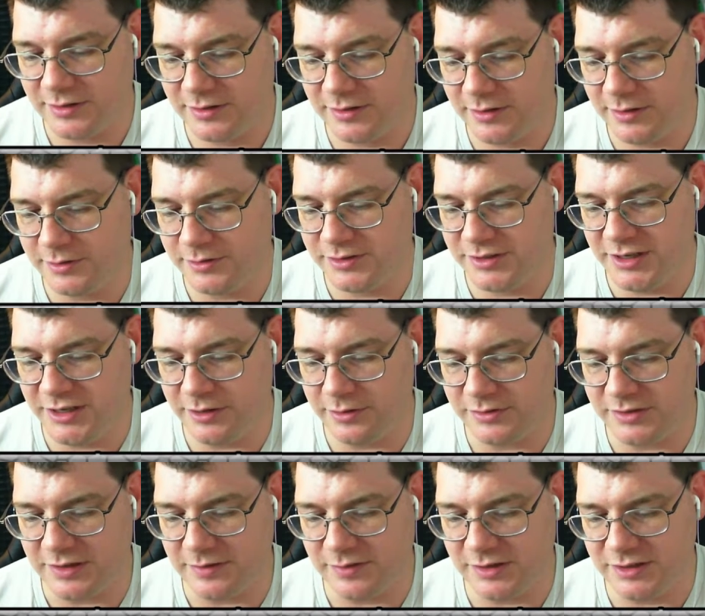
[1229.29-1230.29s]

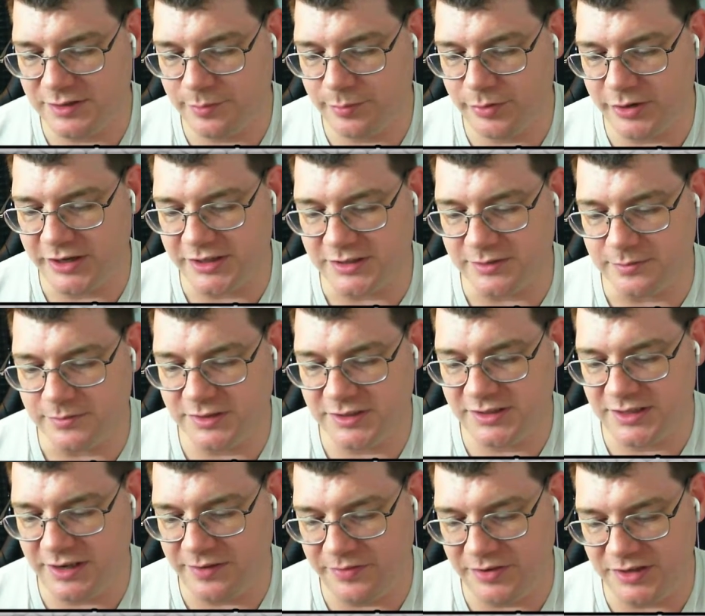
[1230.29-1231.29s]
1307. Let's appraise him. Let's
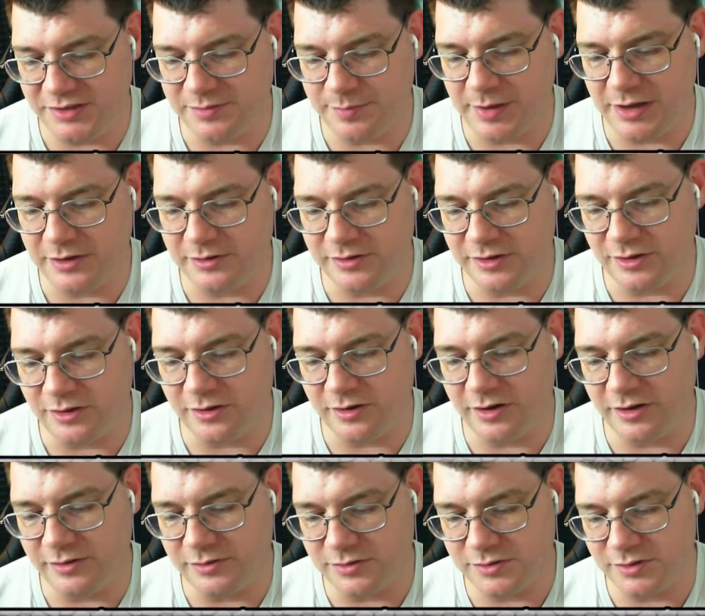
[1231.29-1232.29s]
see if he's better than our
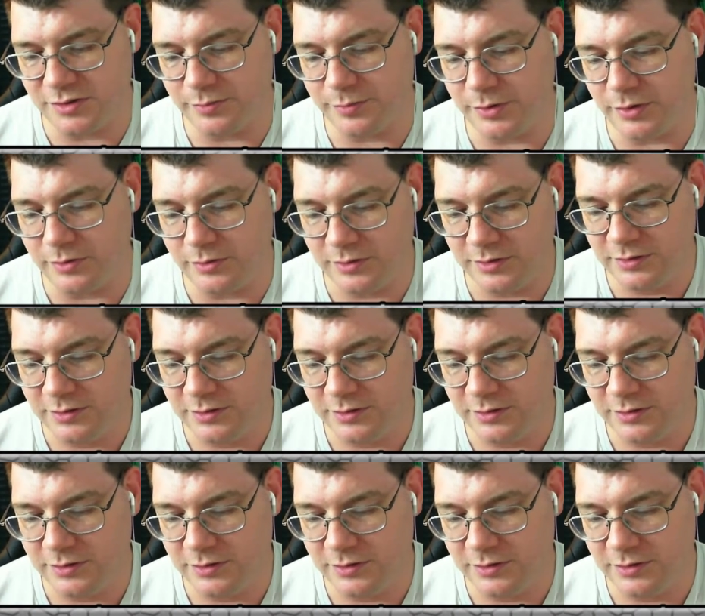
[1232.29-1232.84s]
other Slowpoke.